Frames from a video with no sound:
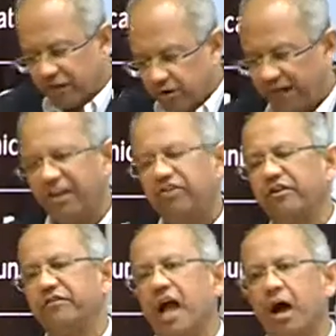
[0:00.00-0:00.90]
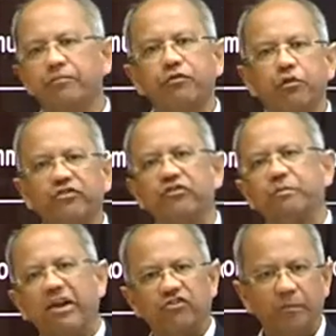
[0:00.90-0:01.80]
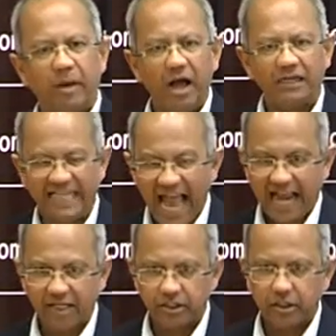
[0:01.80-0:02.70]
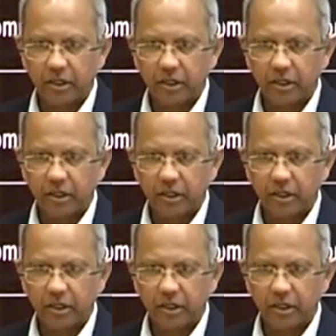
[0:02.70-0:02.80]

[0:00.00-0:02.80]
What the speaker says: critics of the Armed Forces Special Powers Act